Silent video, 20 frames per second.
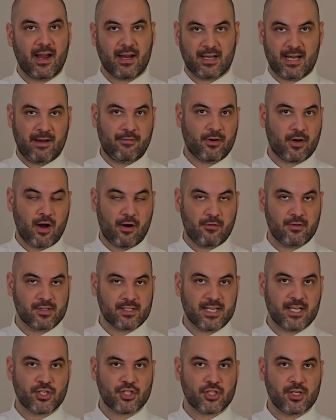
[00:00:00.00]
I can have a
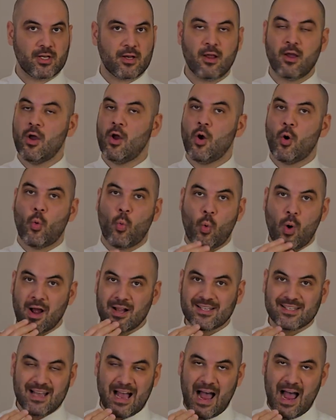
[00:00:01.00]
conversation.
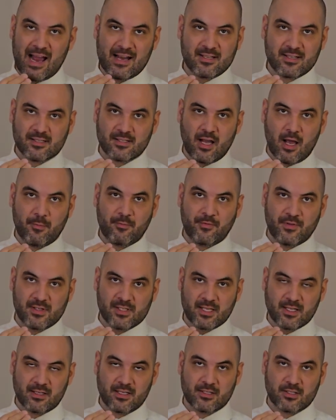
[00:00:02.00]
Once I stop
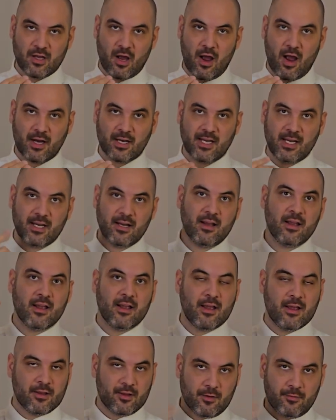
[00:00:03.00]
physically talking,
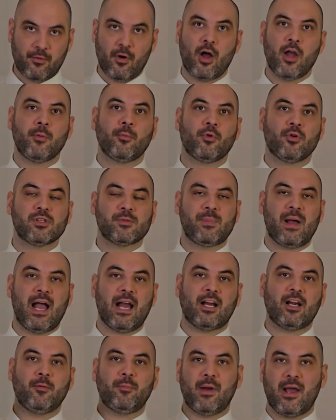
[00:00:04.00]
the volume goes
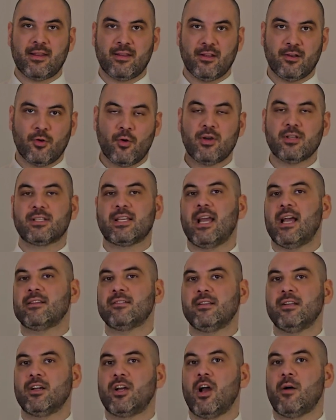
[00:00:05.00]
back up and the noise
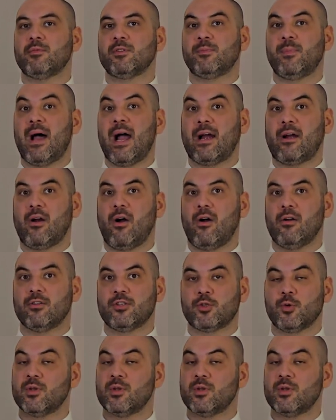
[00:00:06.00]
canceling comes back on.